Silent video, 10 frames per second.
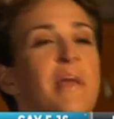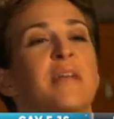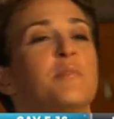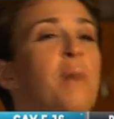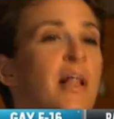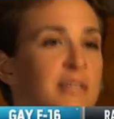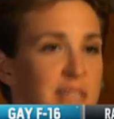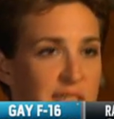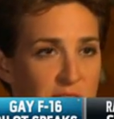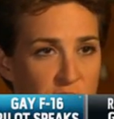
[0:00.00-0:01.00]
make a
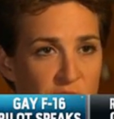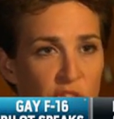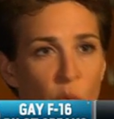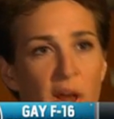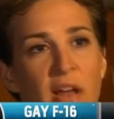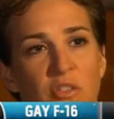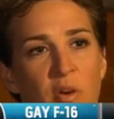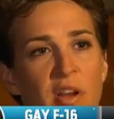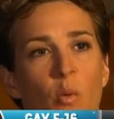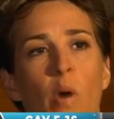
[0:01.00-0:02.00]
policy decision for the White House
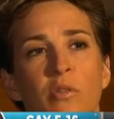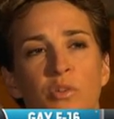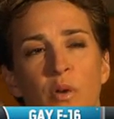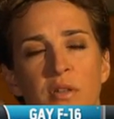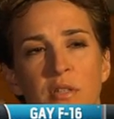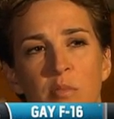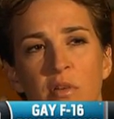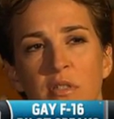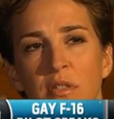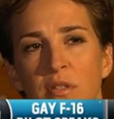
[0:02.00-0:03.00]
right now, what would you want to see the
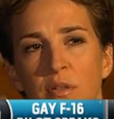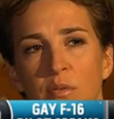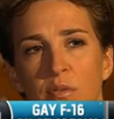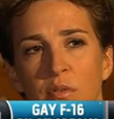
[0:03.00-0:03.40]
president do?